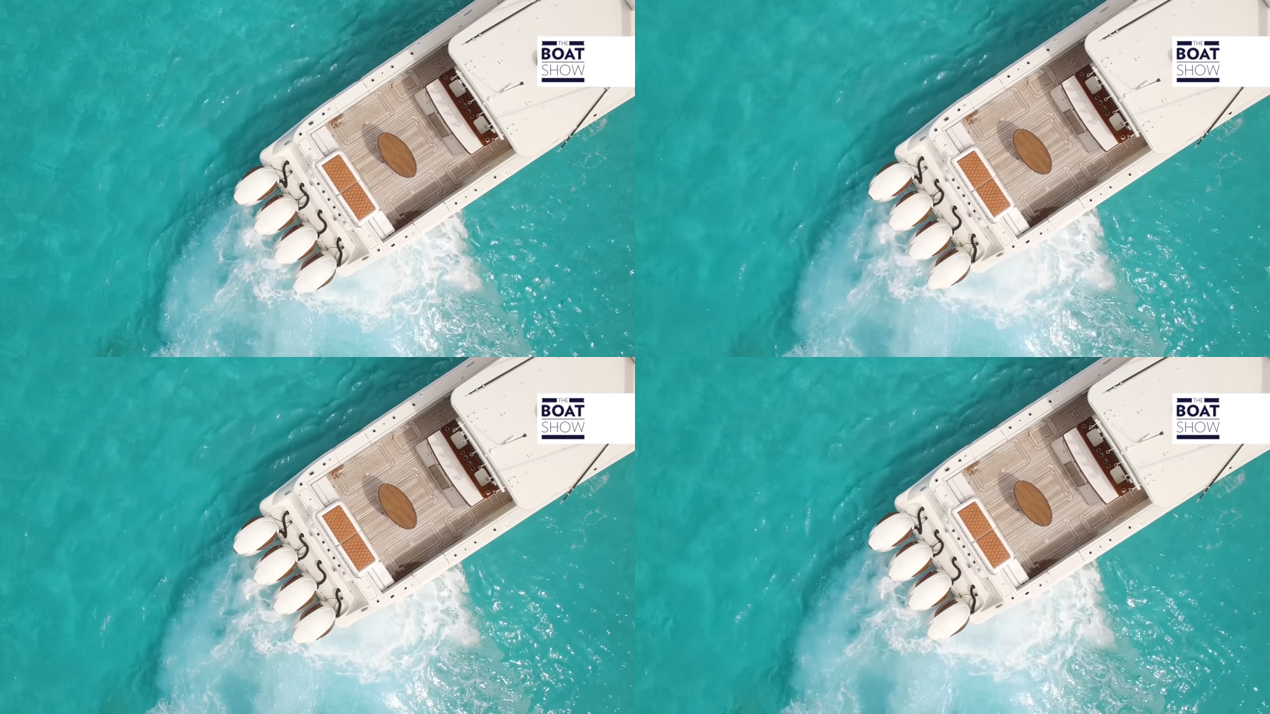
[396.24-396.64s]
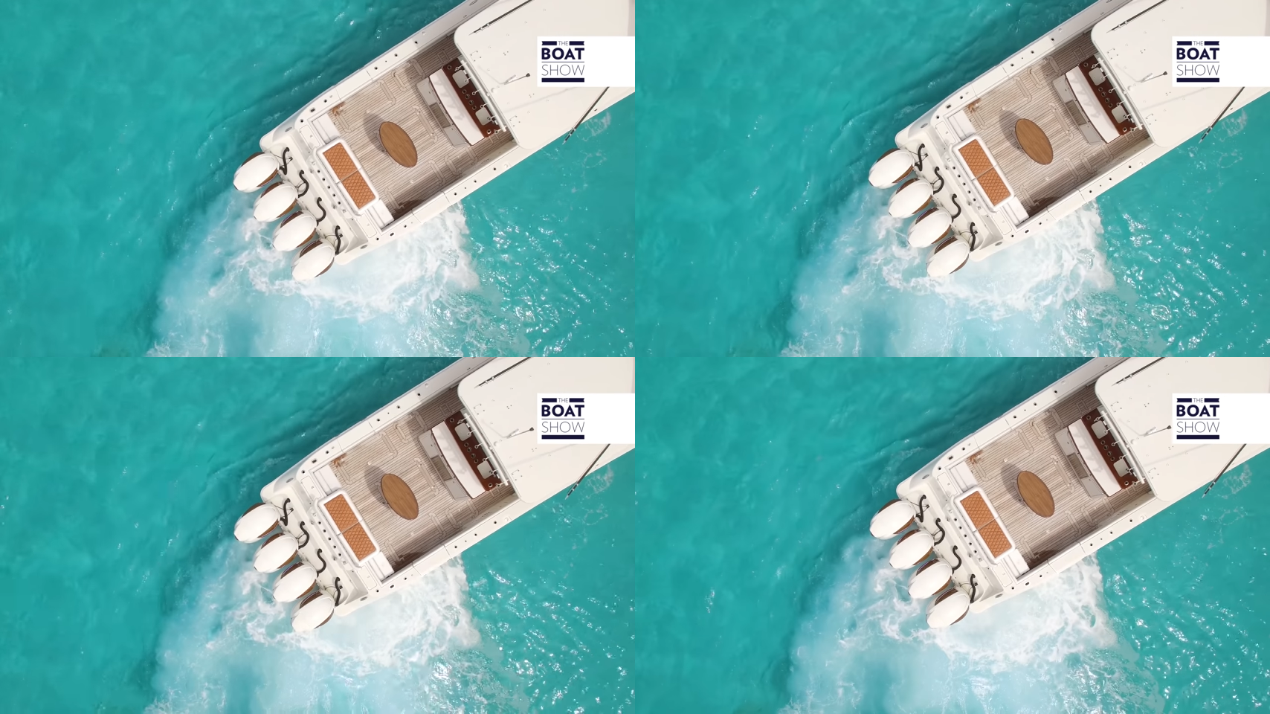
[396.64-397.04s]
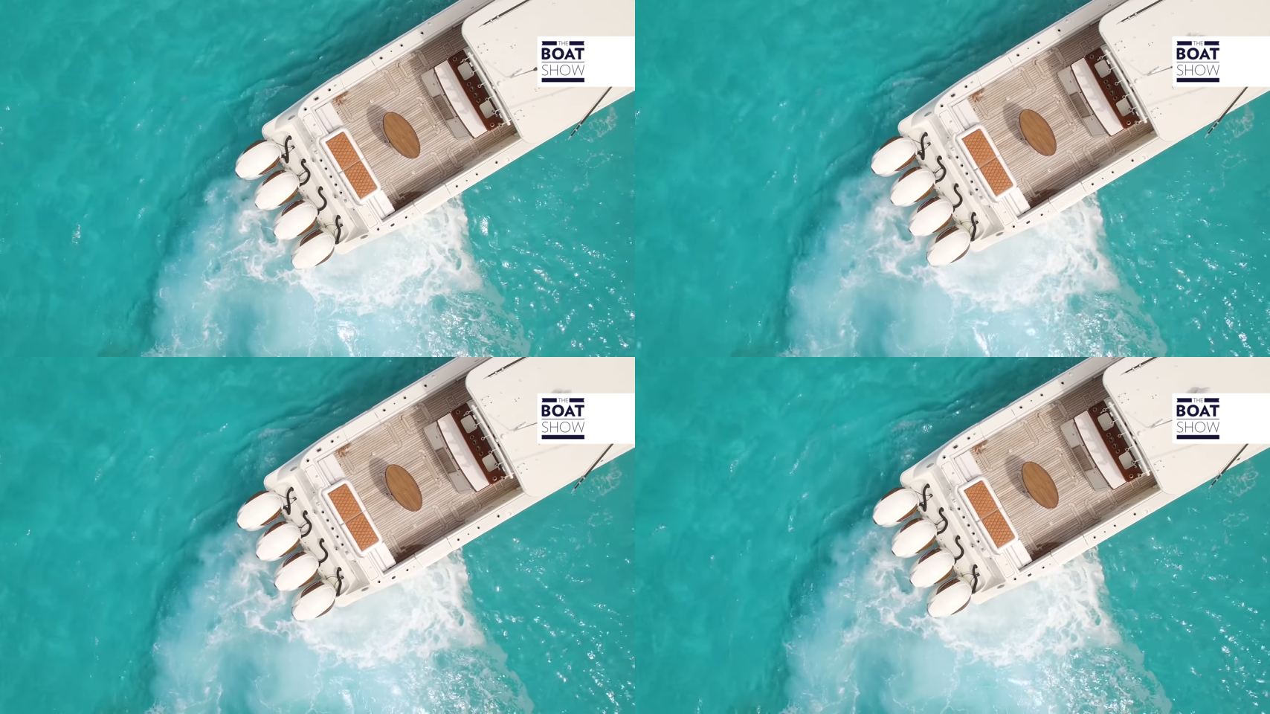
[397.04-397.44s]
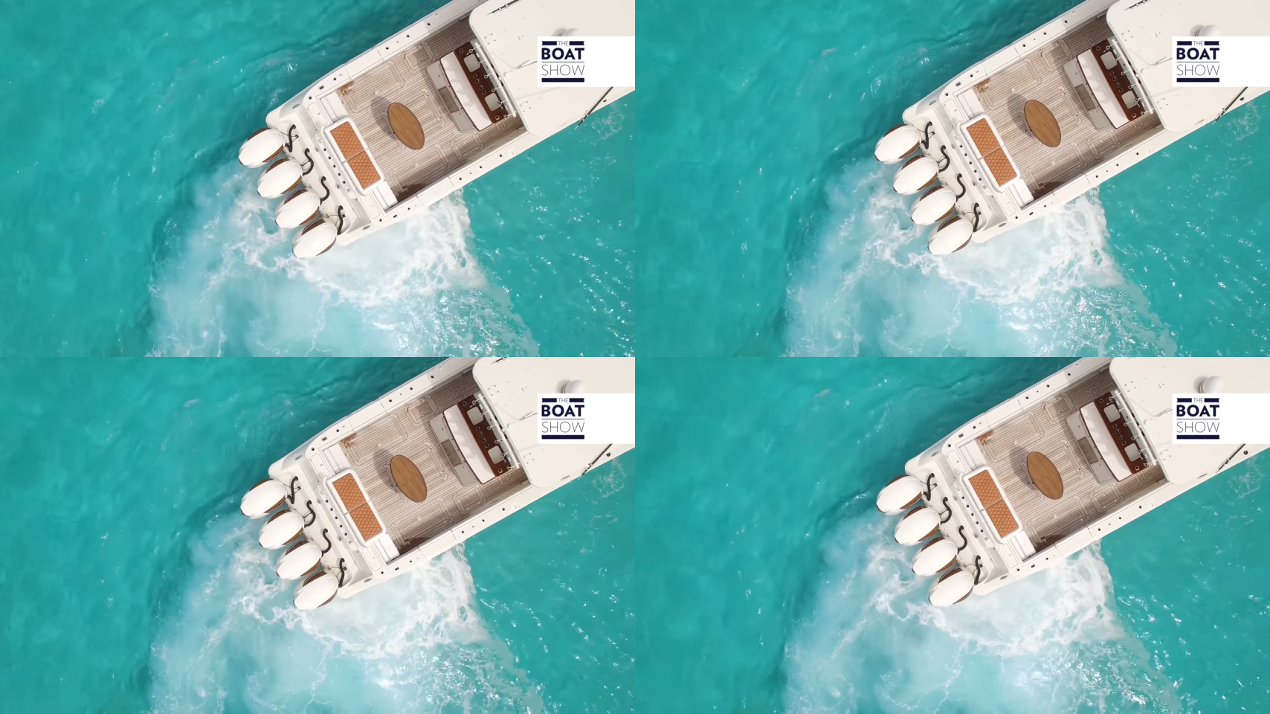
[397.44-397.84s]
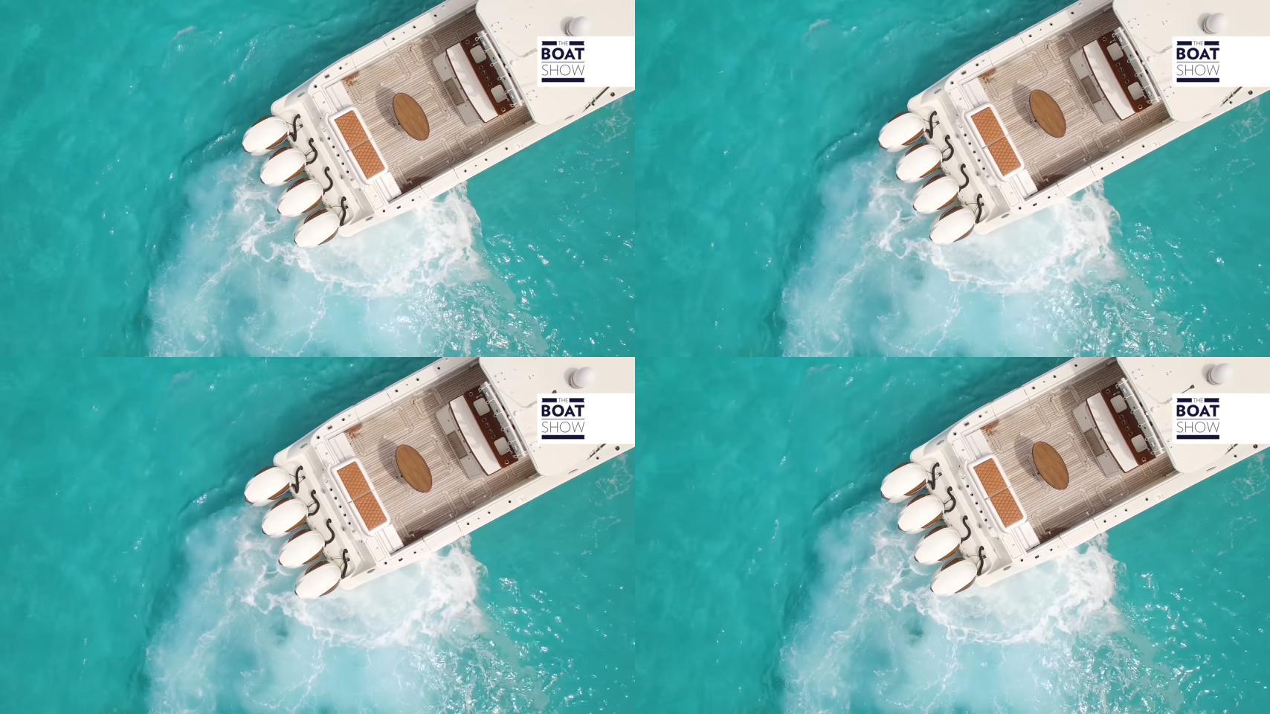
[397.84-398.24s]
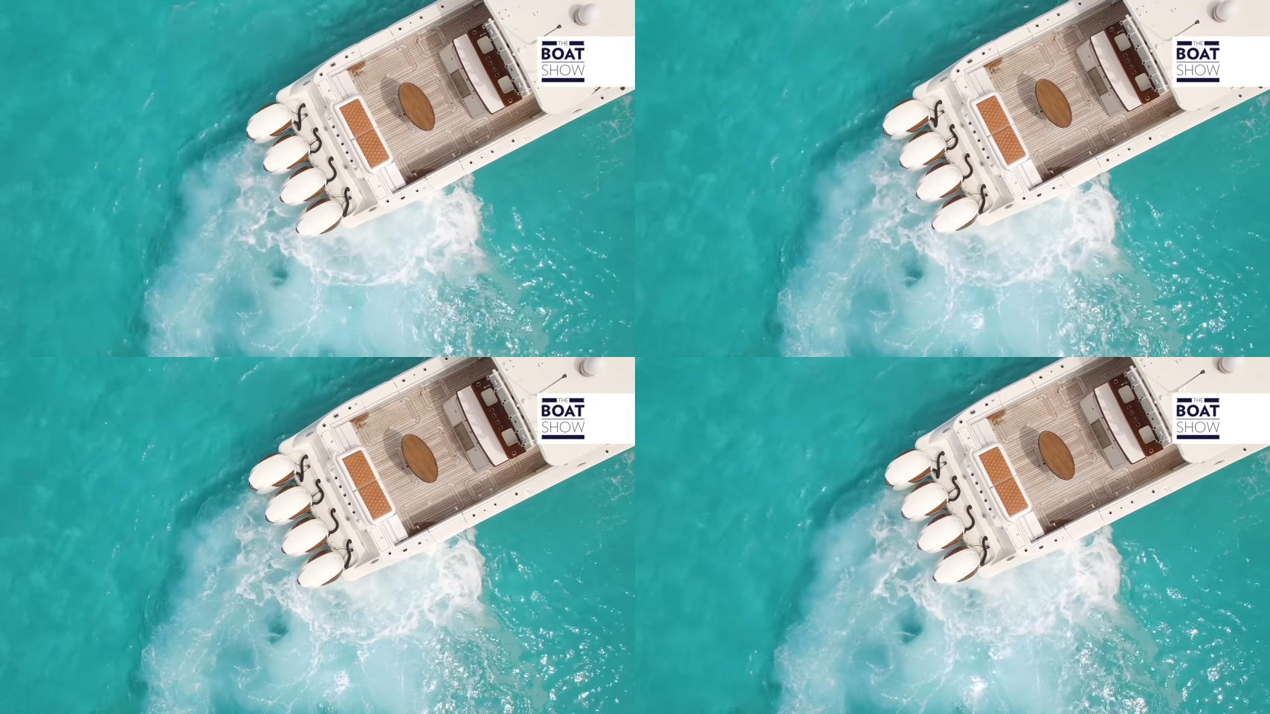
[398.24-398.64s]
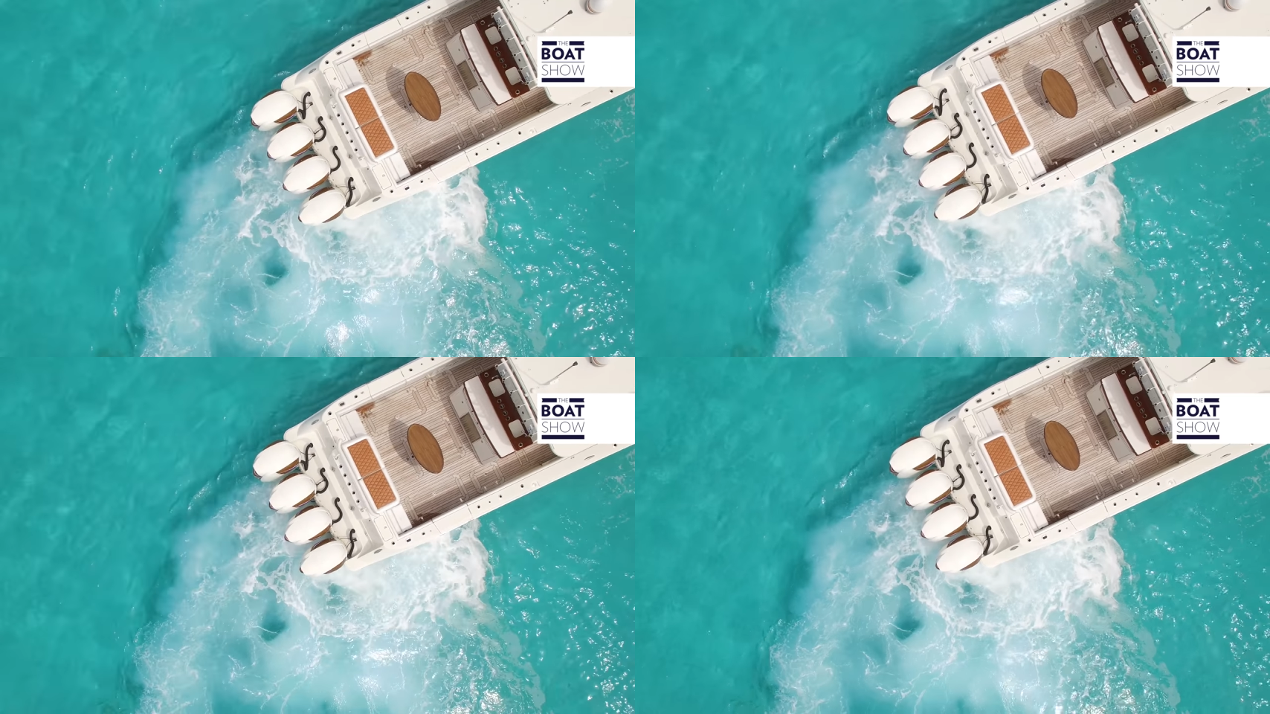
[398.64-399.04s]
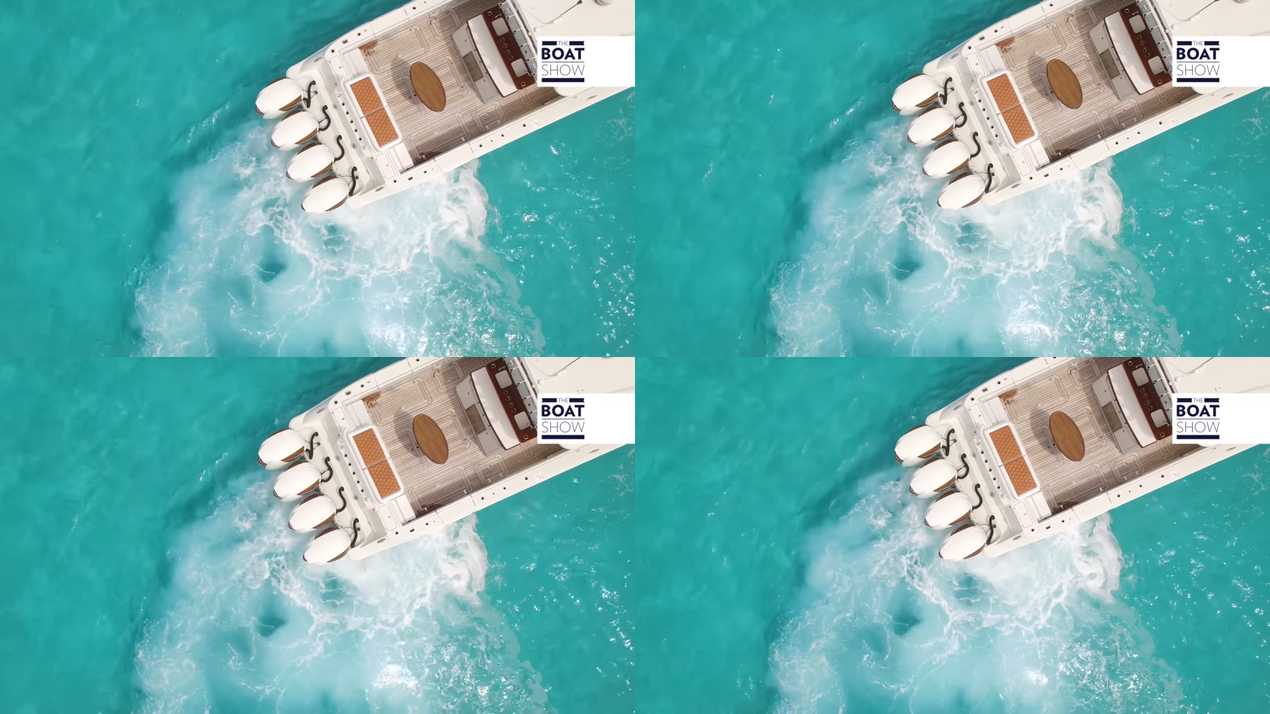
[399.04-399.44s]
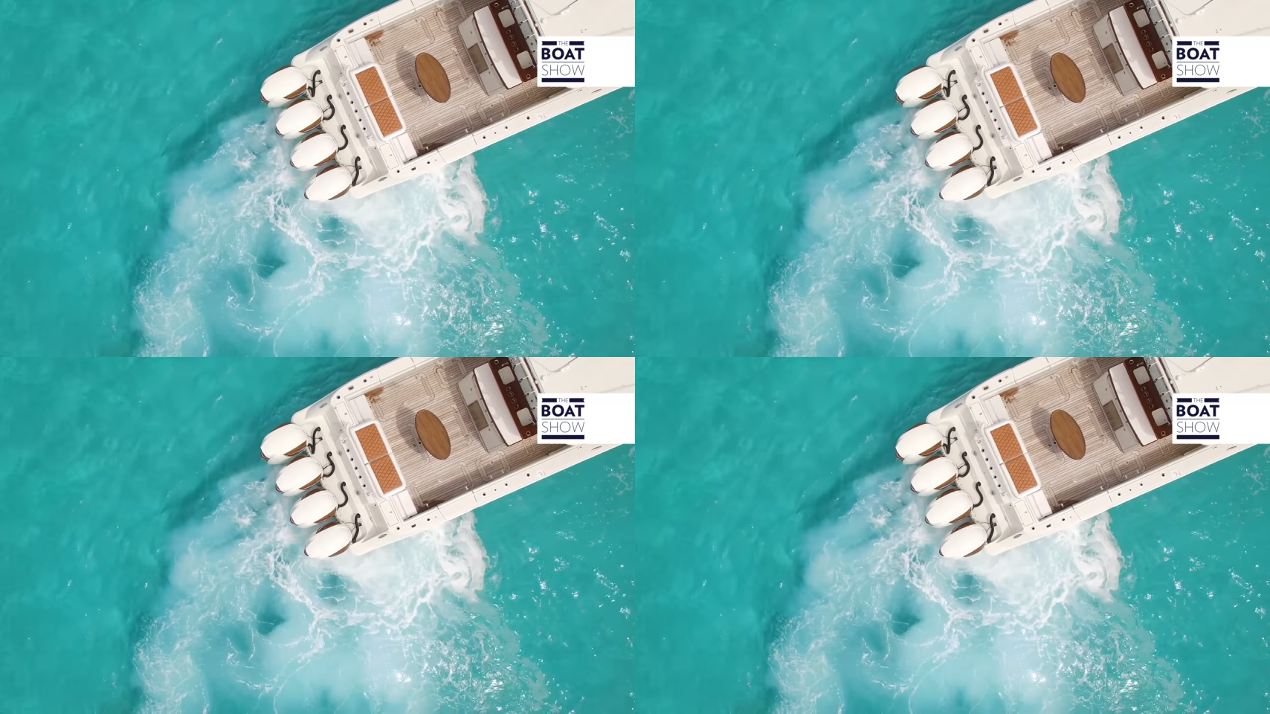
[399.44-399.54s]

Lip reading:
No face is visible, so there are no lips to read.